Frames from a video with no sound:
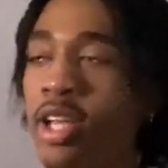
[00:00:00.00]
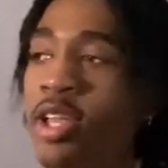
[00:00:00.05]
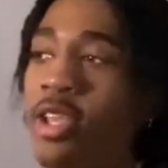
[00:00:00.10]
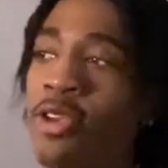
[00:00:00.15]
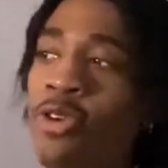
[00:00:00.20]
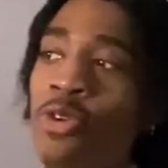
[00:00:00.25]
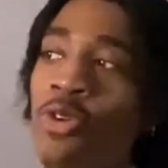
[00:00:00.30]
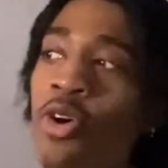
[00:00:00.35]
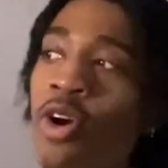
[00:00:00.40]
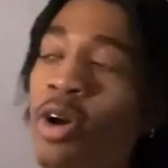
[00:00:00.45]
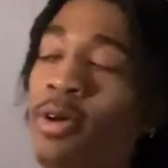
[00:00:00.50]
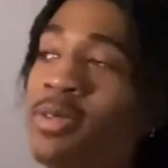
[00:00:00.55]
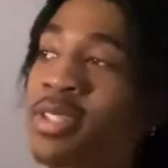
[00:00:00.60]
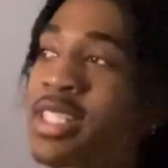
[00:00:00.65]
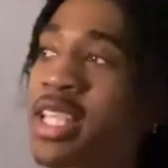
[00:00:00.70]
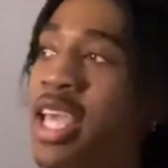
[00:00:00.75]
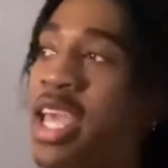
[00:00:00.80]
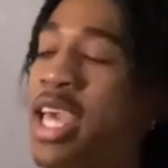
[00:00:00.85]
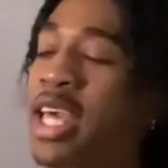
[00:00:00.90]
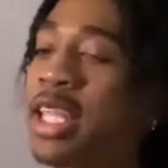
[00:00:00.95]
You know what I'm
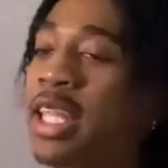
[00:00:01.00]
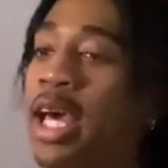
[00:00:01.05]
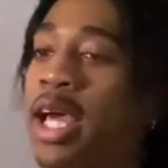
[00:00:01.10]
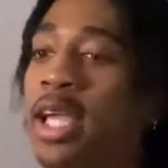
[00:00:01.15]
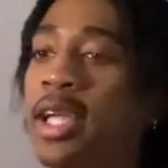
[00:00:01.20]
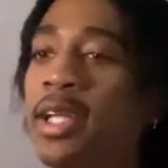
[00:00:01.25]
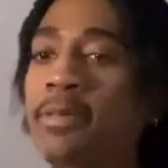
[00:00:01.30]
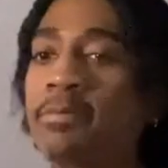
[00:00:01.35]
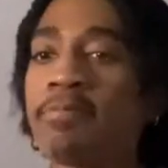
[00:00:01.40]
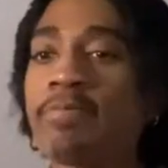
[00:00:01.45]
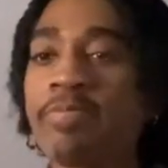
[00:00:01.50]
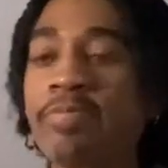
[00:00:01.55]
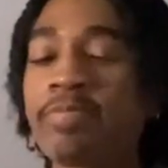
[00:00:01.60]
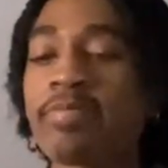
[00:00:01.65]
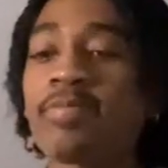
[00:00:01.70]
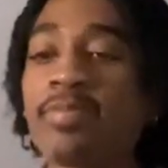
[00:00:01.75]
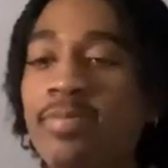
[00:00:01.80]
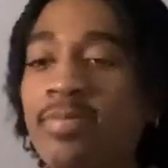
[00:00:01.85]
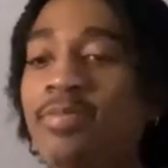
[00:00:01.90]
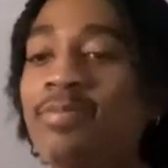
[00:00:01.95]
saying? Like,
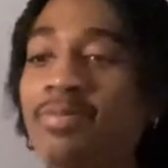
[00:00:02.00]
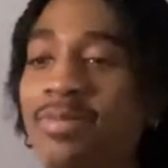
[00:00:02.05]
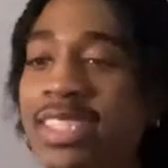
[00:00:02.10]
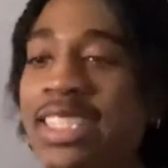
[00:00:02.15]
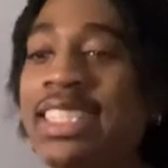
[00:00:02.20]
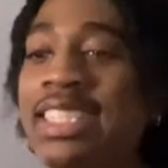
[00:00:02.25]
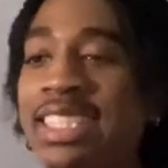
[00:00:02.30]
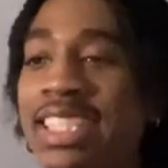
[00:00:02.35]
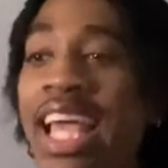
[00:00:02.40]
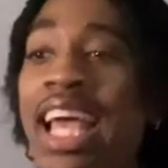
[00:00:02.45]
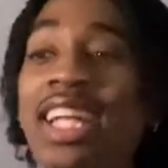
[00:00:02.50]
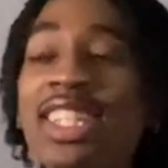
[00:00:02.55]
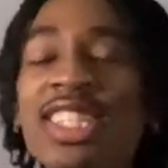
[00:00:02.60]
that